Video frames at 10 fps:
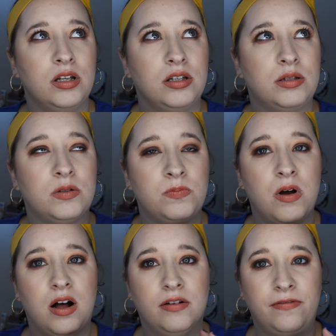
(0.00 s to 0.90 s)

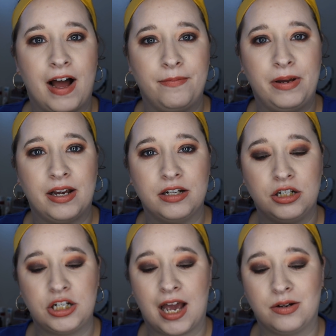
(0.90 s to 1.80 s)
small
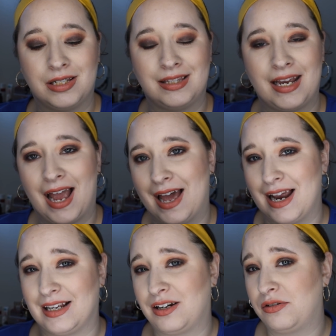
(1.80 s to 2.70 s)
5-pan shadows that they had
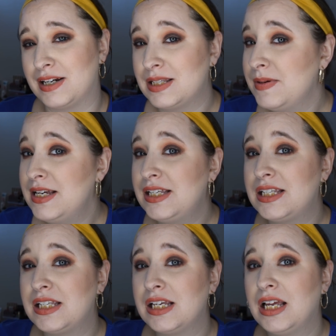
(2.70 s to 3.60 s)
at
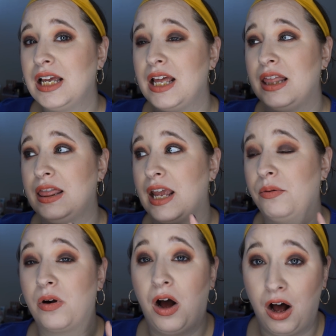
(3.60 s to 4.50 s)
Christmas, they
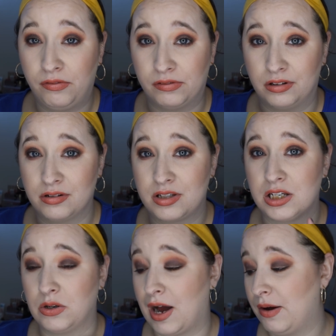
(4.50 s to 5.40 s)
were awful.
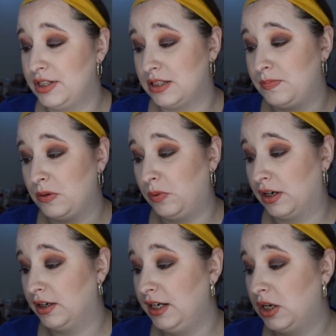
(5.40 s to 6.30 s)
So I would just be
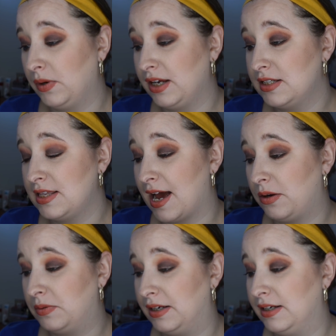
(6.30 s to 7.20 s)
wary going into
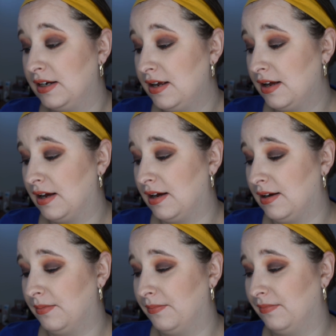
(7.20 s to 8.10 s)
that one.
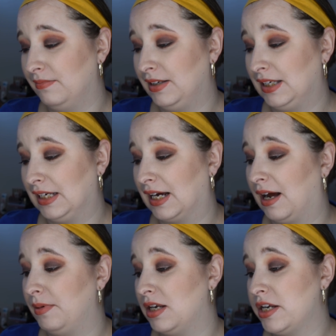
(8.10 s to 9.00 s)
Yeah,
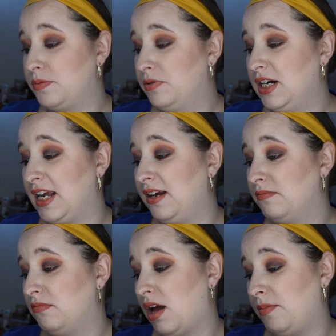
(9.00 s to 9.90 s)
I mean, it's
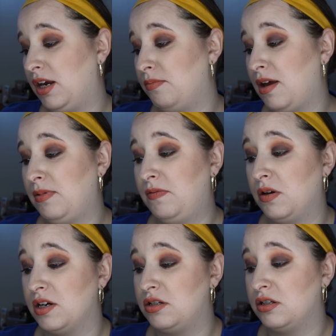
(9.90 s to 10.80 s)
pretty. I mean, maybe if
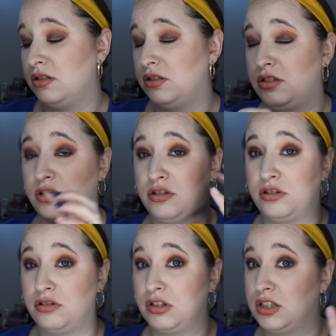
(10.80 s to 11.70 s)
you're
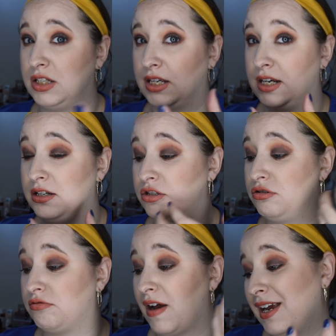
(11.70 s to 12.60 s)
interested in
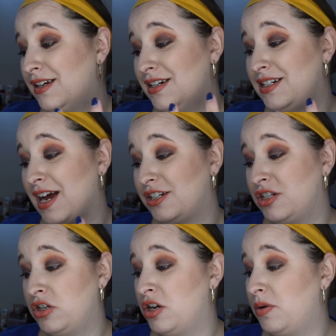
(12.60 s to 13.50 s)
trying a
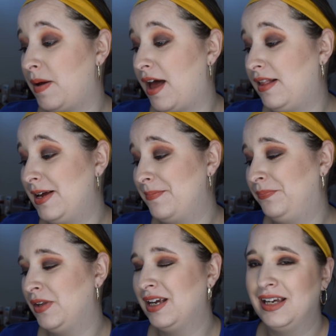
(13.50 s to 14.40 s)
Natasha Denona palette,
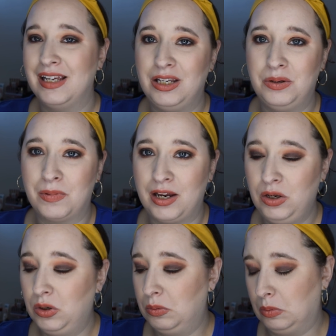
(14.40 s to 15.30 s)
you
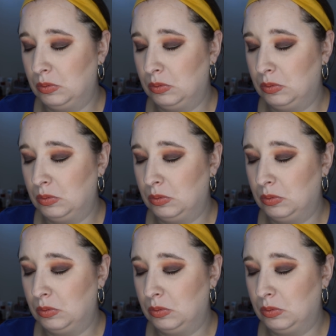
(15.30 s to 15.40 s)
might